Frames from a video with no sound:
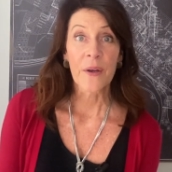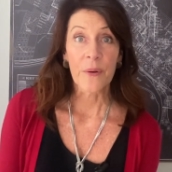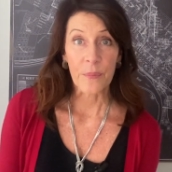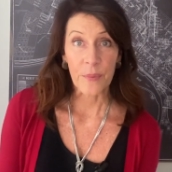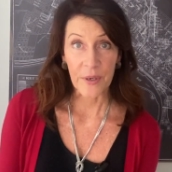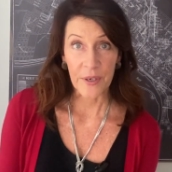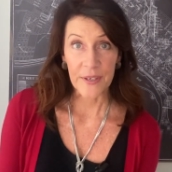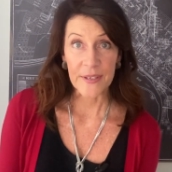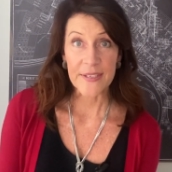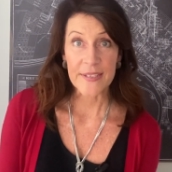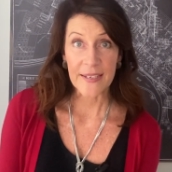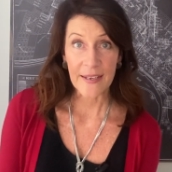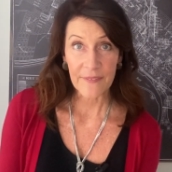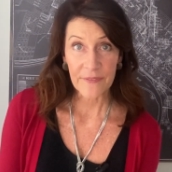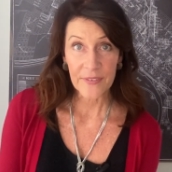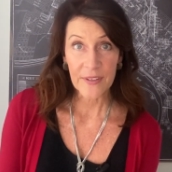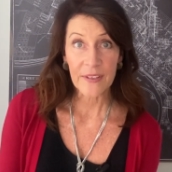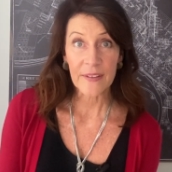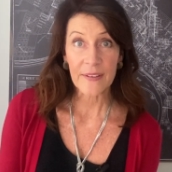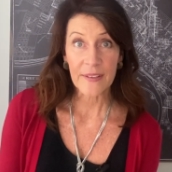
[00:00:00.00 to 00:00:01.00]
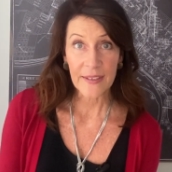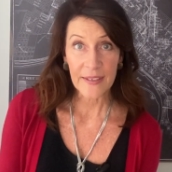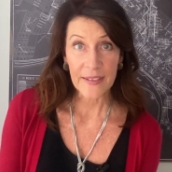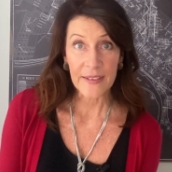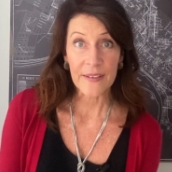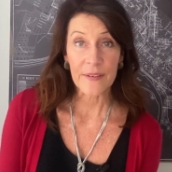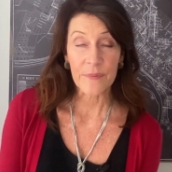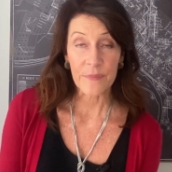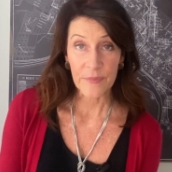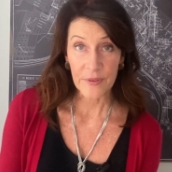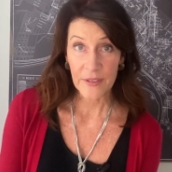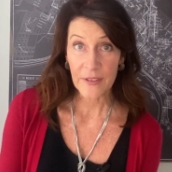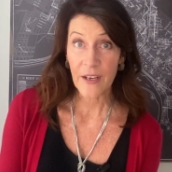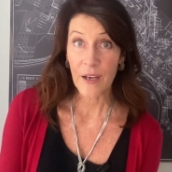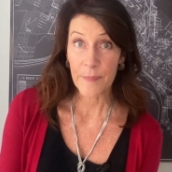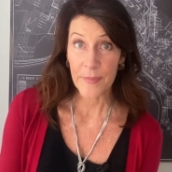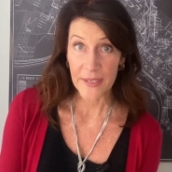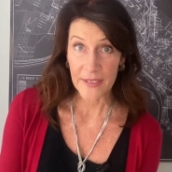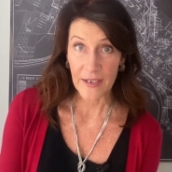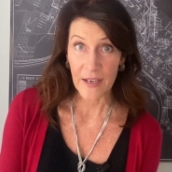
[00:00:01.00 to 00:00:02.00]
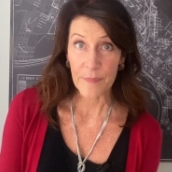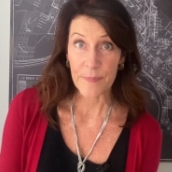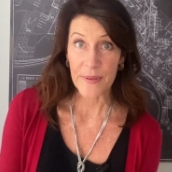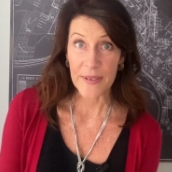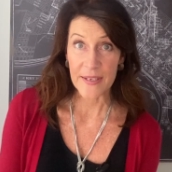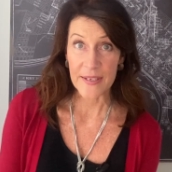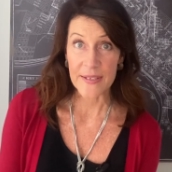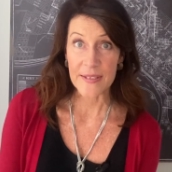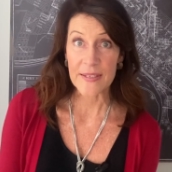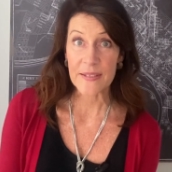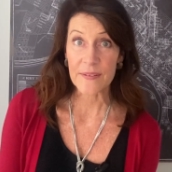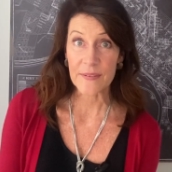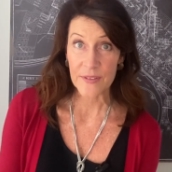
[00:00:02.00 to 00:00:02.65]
were definitely coming up as